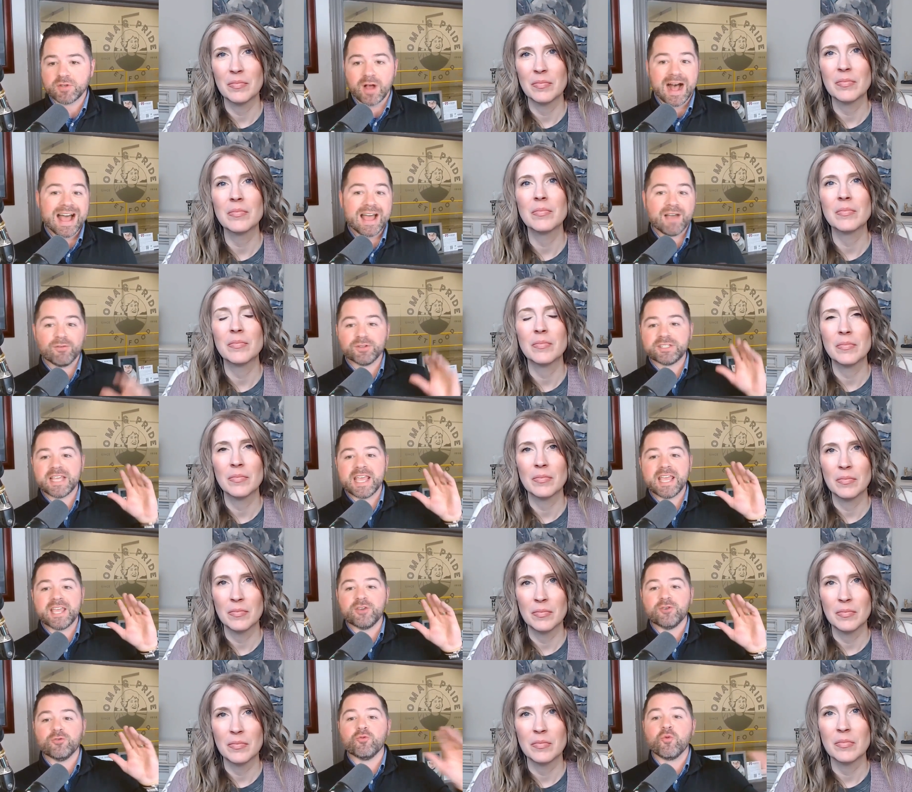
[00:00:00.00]
Speaker 1: So I will
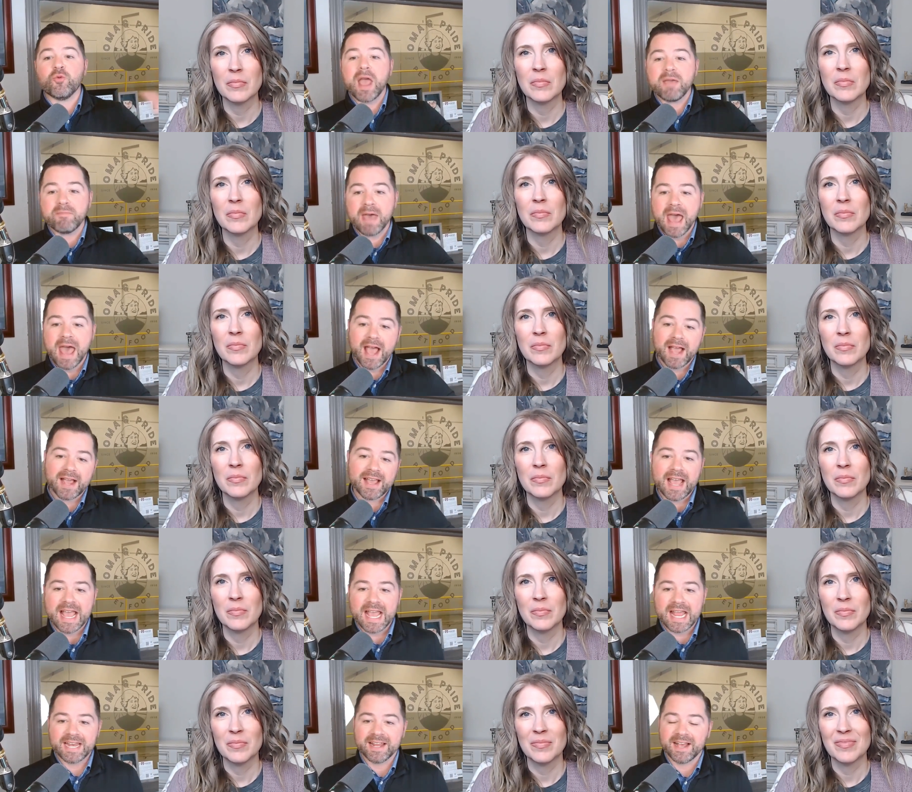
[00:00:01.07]
take you way back.
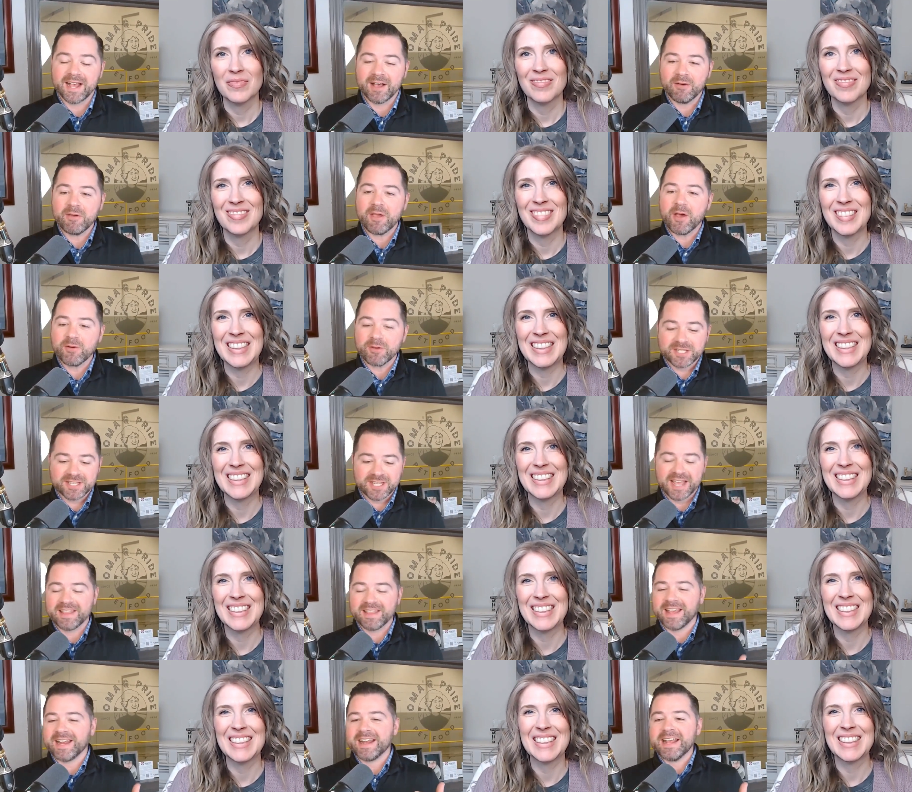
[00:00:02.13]
And we always
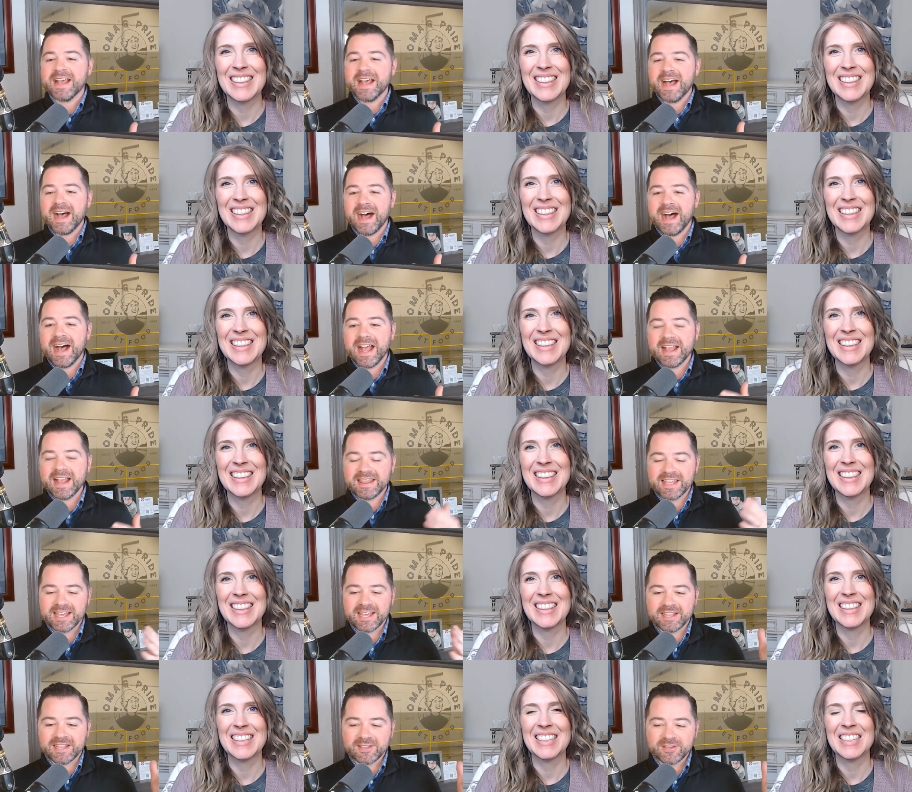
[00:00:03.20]
say that
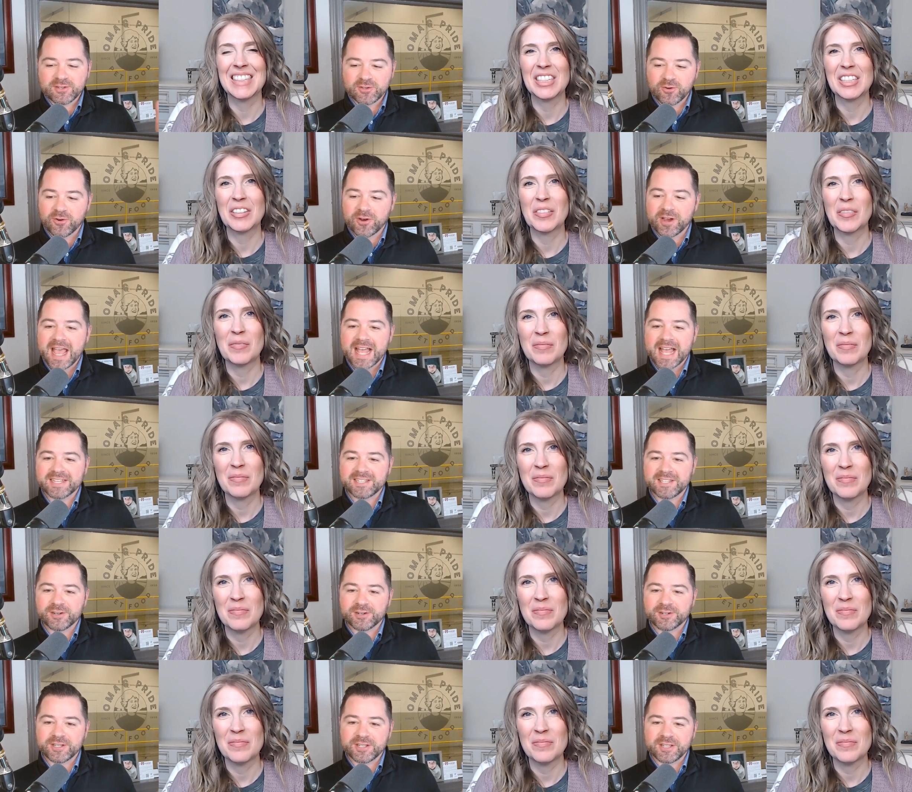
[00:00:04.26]
the story
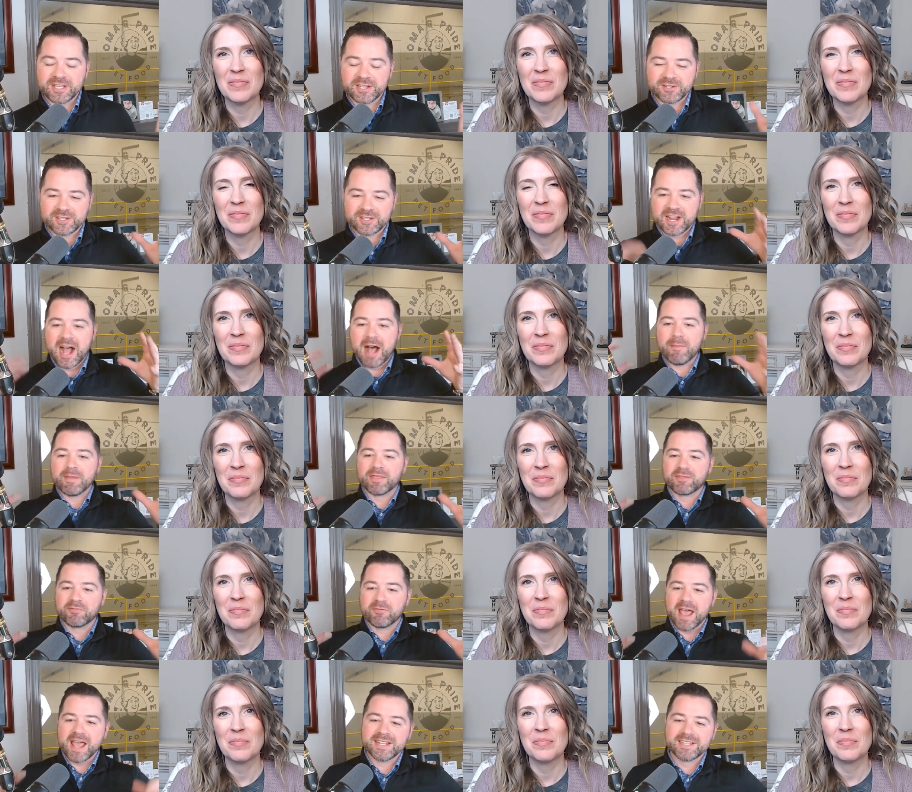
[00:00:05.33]
has, there's
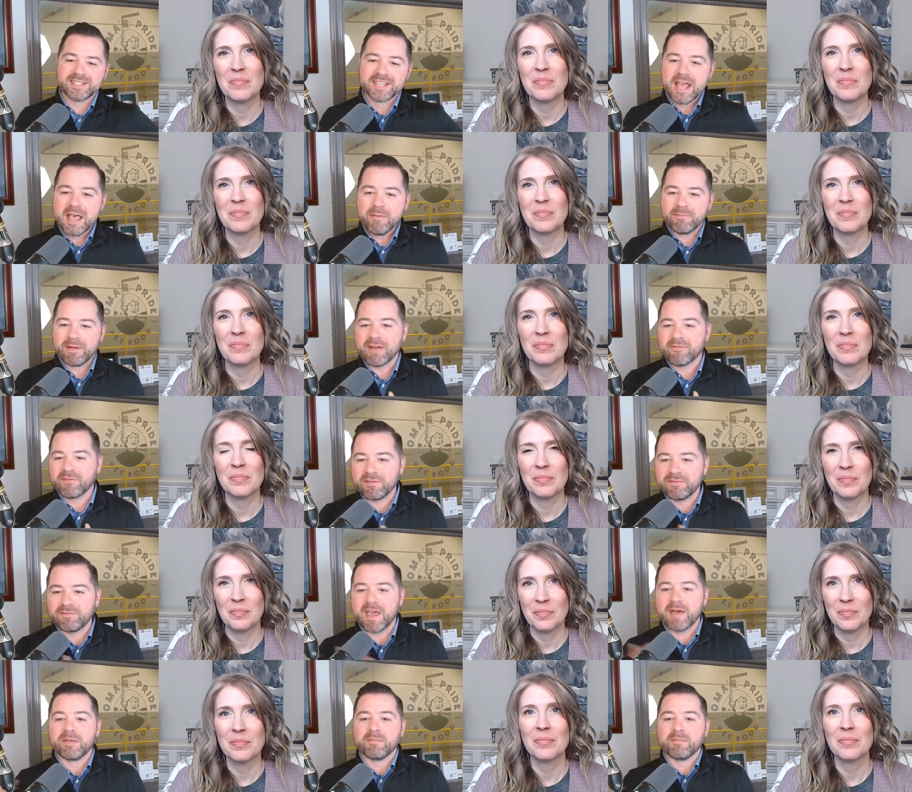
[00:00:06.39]
common threads, but
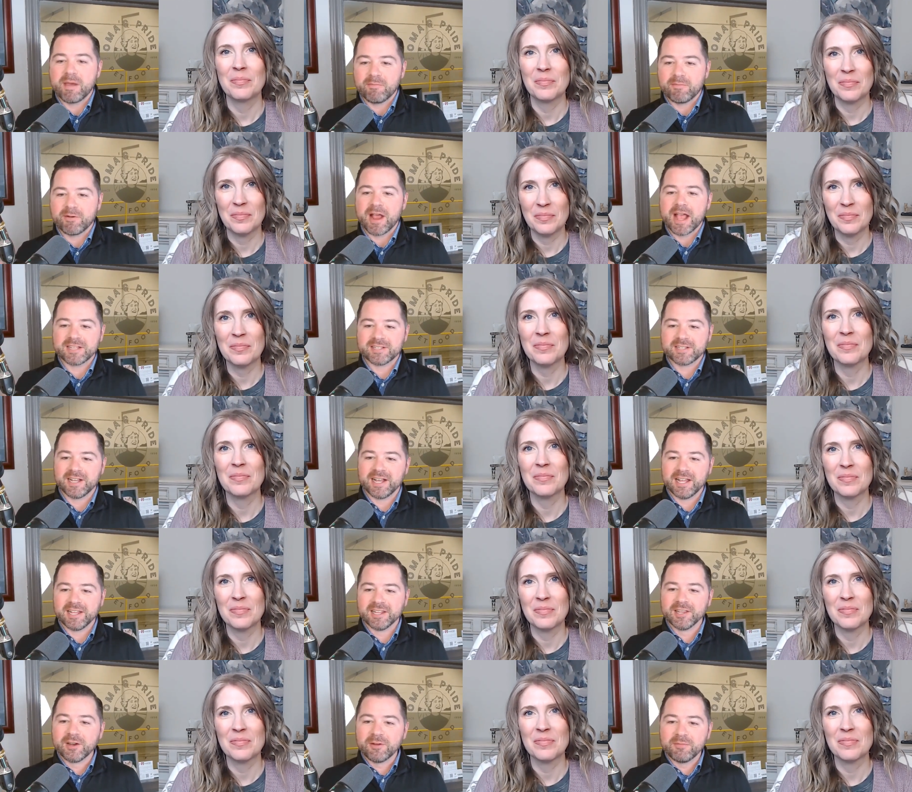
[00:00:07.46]
every family member has
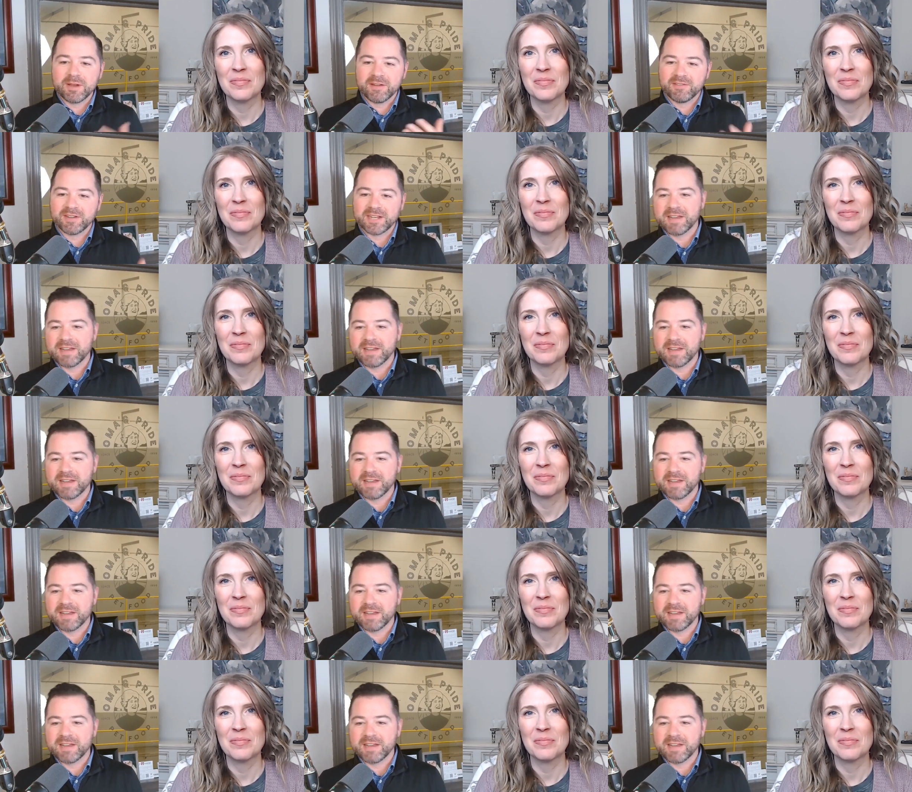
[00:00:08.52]
a little bit